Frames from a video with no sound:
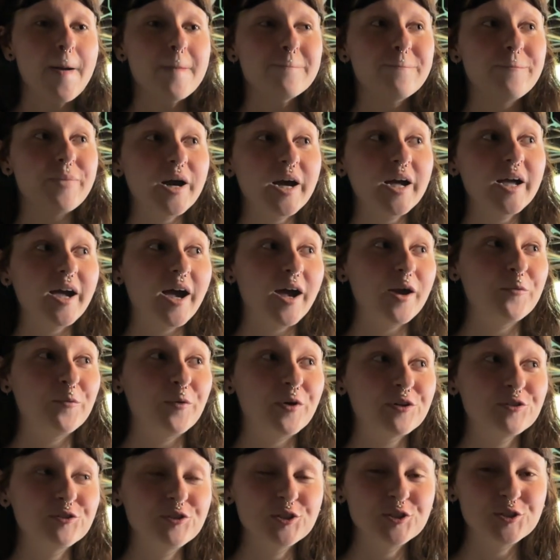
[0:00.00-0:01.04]
But I
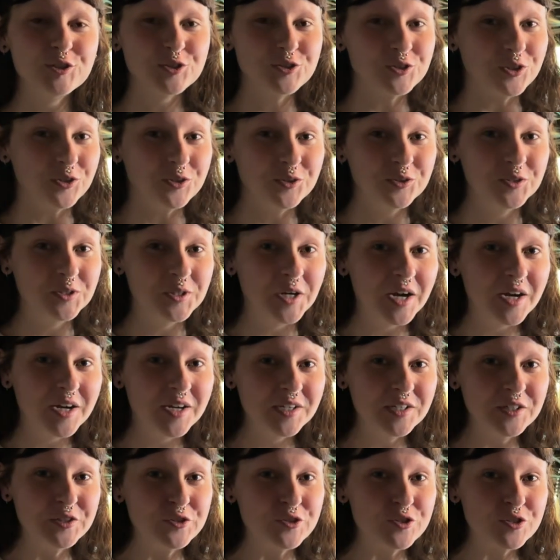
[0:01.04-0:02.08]
wanted to show you
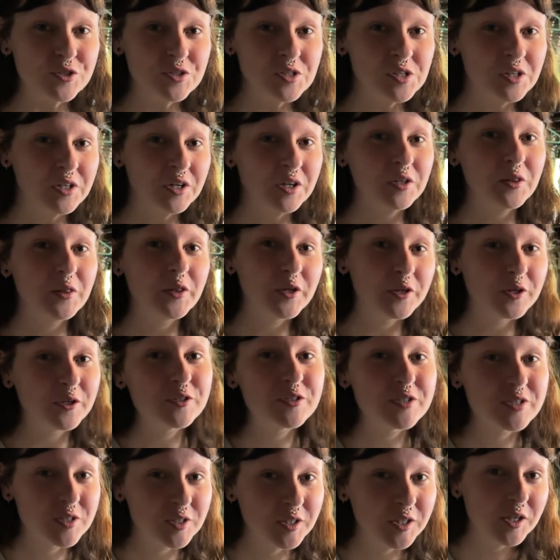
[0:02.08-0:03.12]
guys a little
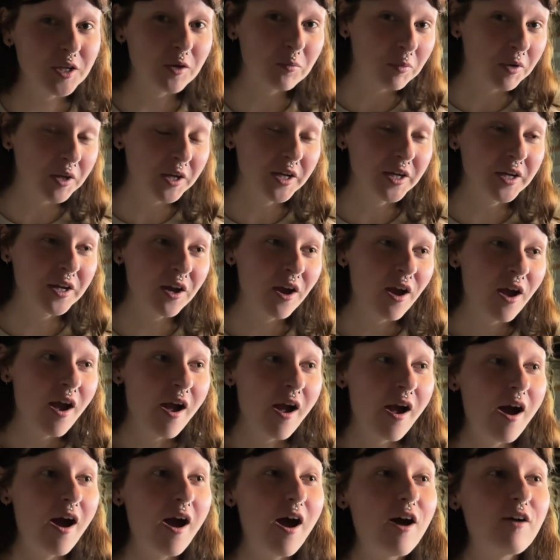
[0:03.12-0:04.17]
sneak peek
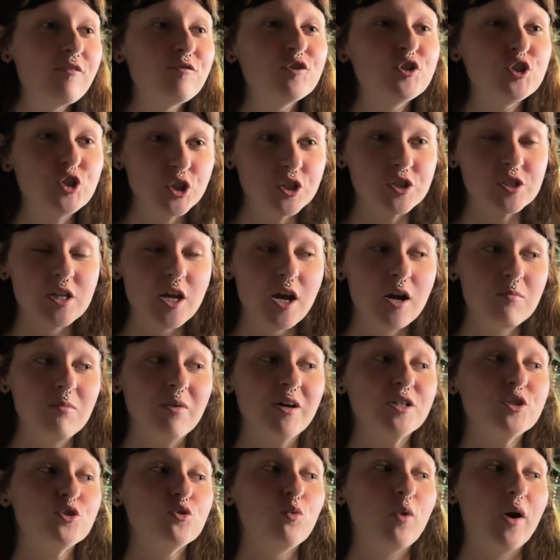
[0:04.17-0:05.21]
of just how
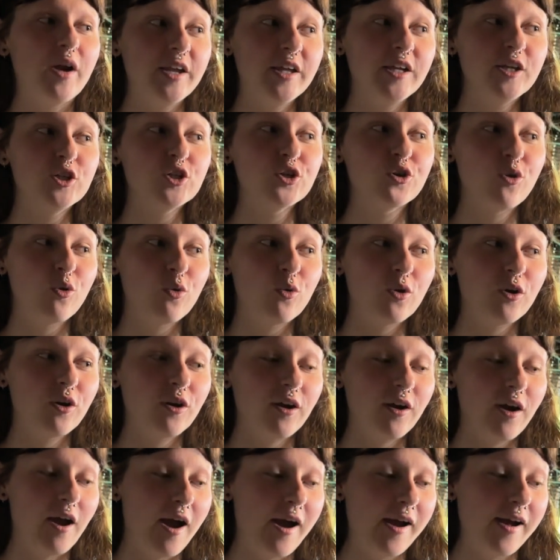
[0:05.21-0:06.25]
much wedding
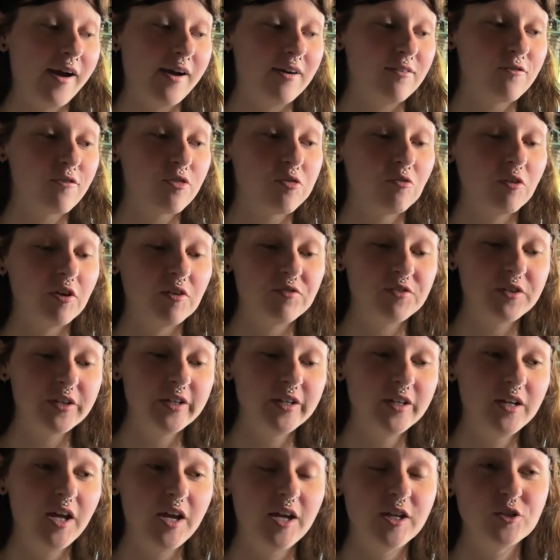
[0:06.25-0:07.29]
decor I have
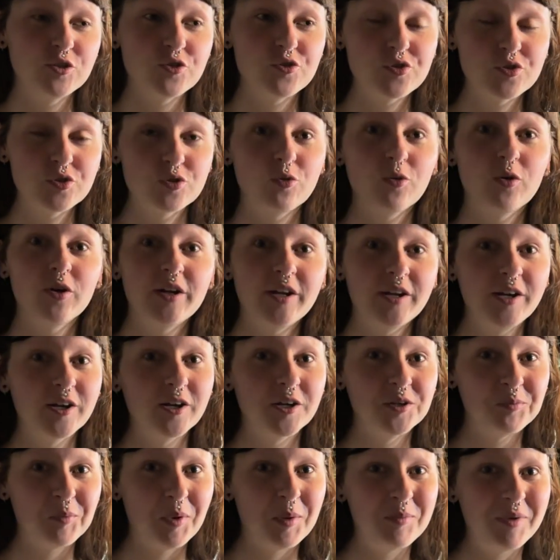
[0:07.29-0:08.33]
thrifted and stored here
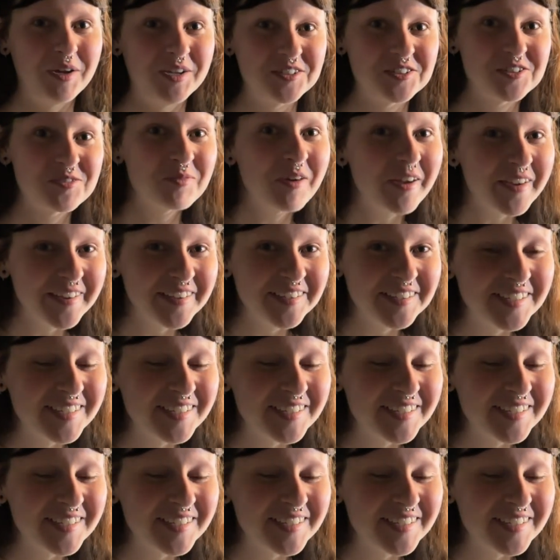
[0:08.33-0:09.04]
in my basement.